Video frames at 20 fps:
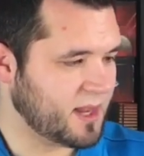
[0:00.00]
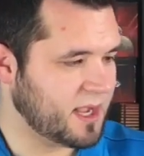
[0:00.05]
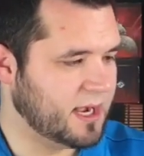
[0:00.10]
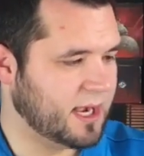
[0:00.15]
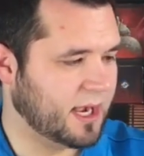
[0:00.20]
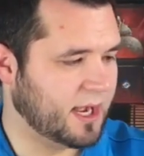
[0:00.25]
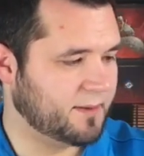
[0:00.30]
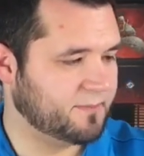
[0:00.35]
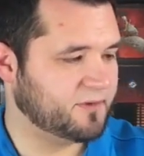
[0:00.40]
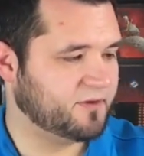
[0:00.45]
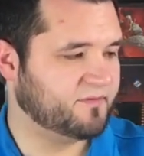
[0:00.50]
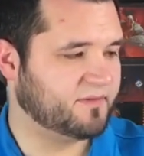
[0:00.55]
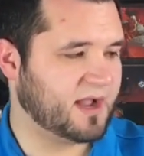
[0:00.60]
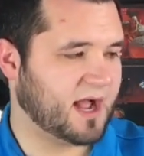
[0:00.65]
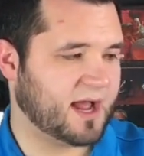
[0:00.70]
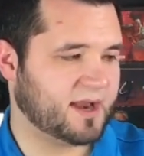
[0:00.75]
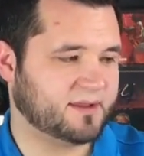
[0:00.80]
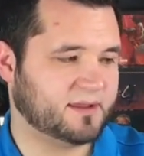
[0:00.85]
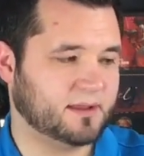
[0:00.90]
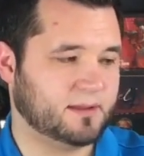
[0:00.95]
You've
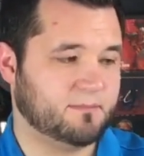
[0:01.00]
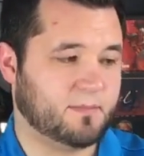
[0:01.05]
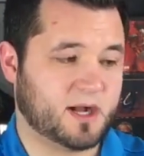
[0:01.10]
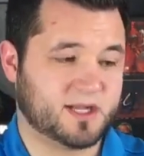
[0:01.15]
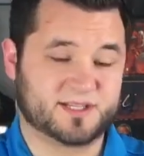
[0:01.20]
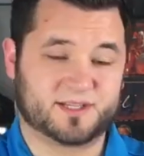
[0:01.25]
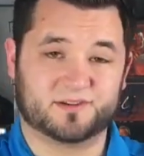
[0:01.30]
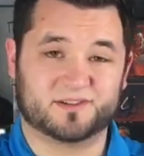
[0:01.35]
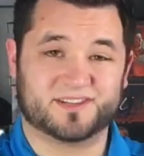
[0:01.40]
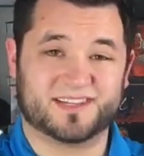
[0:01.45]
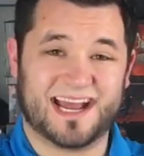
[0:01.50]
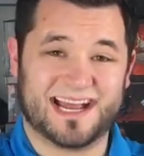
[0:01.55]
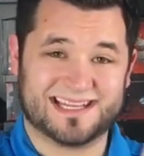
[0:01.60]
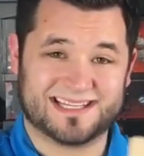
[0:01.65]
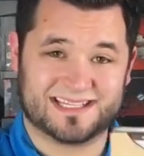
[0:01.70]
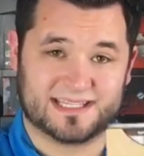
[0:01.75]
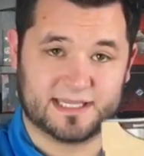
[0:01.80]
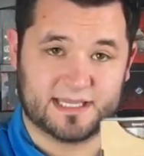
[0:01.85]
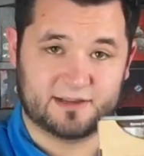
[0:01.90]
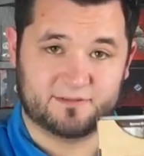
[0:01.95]
got the monster
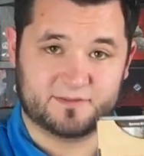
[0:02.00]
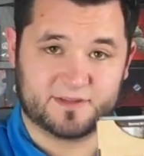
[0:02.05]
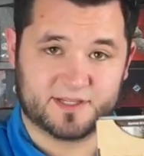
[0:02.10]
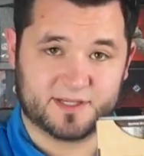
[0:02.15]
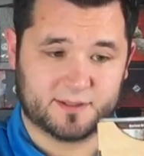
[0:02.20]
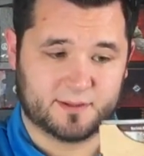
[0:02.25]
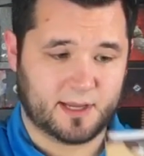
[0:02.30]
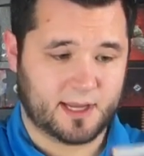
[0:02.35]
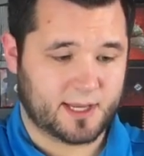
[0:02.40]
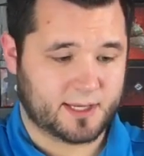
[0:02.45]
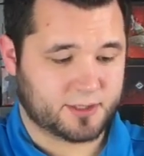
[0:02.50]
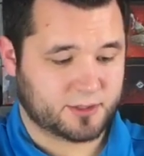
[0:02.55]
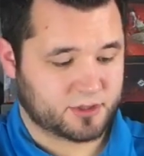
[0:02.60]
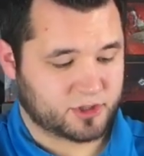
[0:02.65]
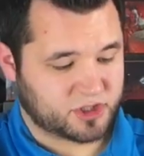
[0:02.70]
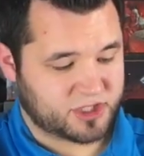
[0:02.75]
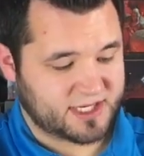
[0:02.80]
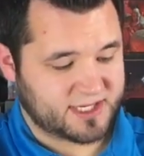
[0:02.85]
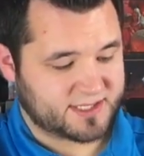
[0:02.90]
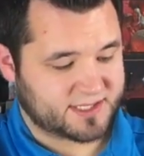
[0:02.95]
stat sleeves and
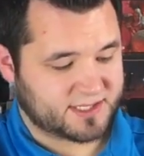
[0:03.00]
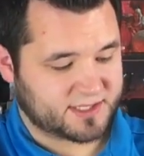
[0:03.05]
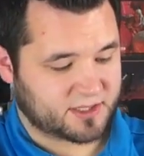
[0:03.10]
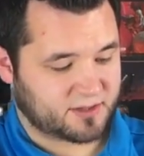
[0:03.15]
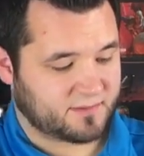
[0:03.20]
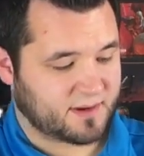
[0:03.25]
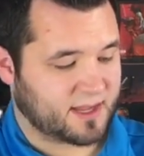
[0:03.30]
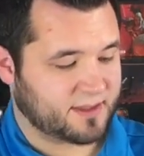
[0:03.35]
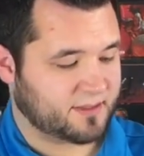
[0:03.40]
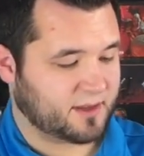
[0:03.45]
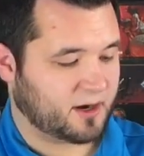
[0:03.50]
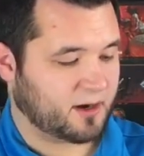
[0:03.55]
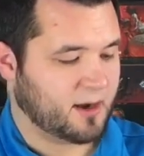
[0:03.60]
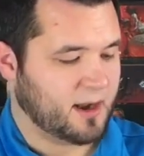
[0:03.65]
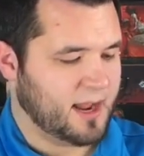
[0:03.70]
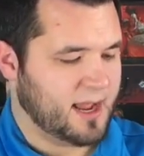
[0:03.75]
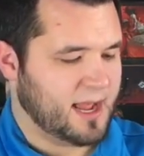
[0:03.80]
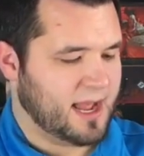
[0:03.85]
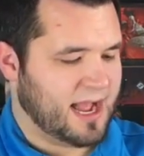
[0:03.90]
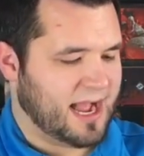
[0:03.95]
sheets, so you've got there.
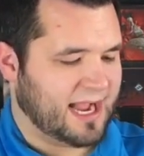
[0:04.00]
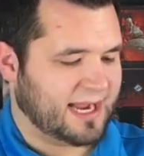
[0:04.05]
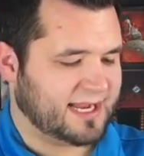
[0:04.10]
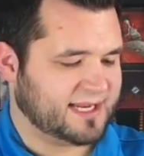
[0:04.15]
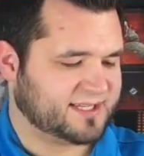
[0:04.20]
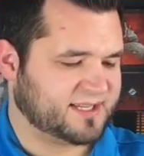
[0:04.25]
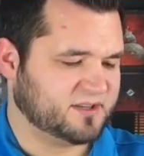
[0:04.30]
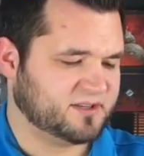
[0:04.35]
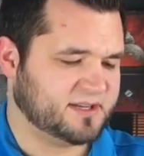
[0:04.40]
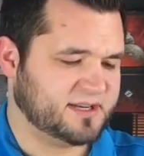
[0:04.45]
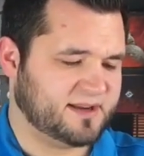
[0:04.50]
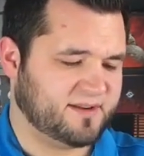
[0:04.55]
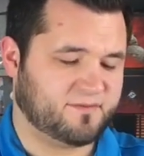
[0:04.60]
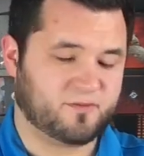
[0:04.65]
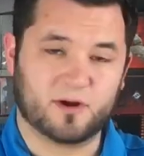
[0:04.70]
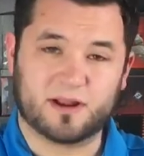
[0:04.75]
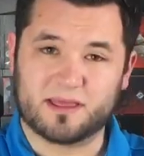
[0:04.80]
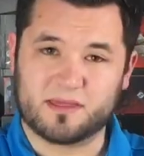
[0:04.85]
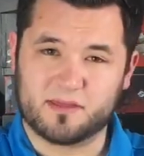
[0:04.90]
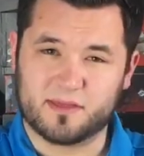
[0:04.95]
I guess there's a
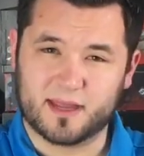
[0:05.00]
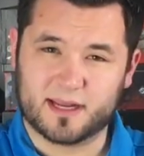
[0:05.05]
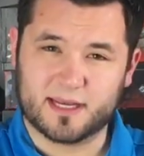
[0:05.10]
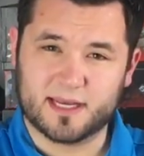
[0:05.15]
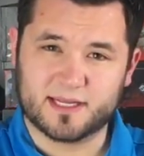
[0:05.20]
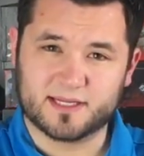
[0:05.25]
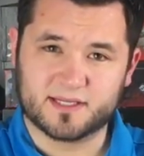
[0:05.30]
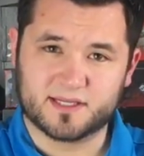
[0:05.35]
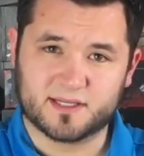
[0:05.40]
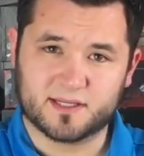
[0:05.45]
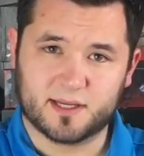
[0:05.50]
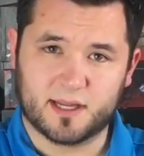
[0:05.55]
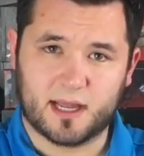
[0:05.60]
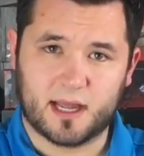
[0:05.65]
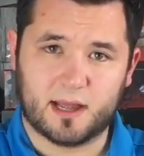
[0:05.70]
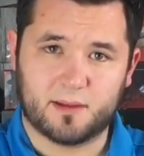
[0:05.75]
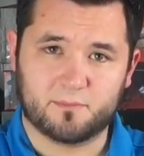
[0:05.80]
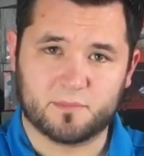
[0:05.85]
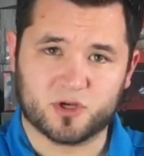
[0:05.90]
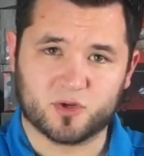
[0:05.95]
differing thickness
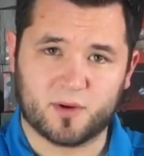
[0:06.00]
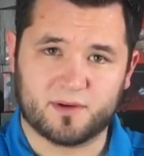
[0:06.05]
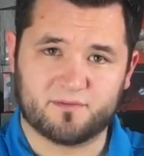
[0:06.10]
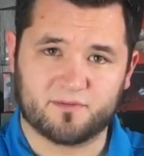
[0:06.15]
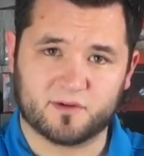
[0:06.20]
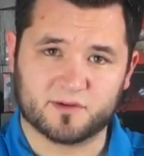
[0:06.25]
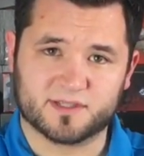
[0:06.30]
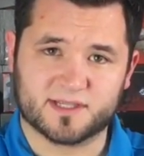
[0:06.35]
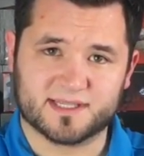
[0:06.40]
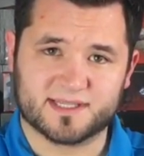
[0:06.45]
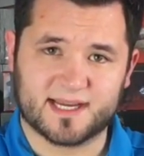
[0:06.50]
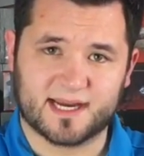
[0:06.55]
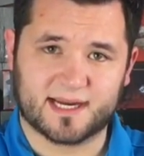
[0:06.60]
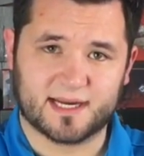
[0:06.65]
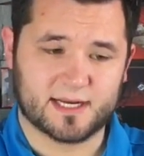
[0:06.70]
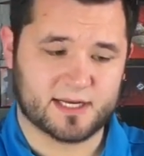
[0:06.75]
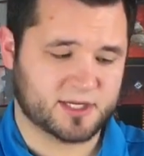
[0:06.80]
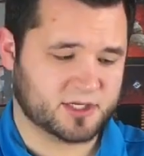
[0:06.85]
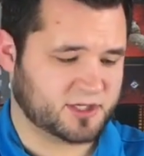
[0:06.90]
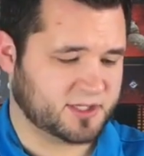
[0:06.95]
between first and
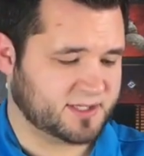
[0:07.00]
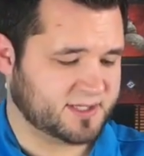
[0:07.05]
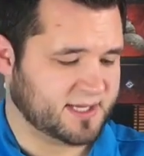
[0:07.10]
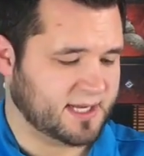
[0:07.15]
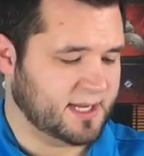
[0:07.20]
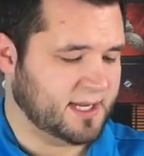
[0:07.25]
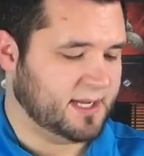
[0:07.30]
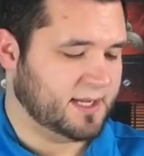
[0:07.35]
second editions.